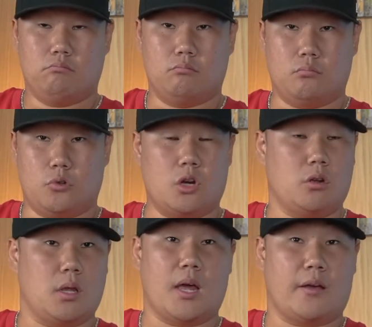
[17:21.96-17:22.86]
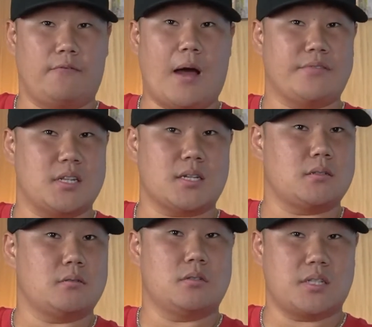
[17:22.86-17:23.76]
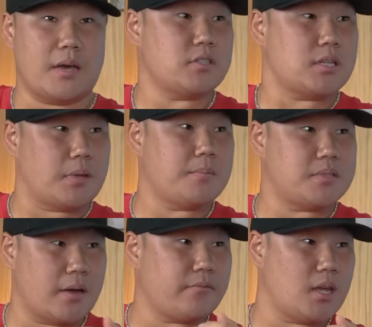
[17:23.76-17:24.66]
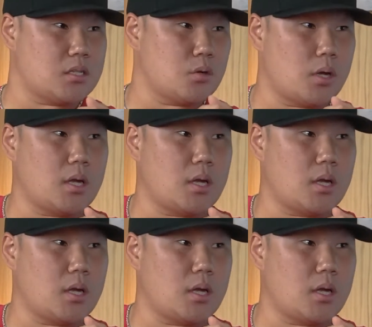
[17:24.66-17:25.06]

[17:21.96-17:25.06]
literally like 5, 6, 7, sometimes 7 days a week.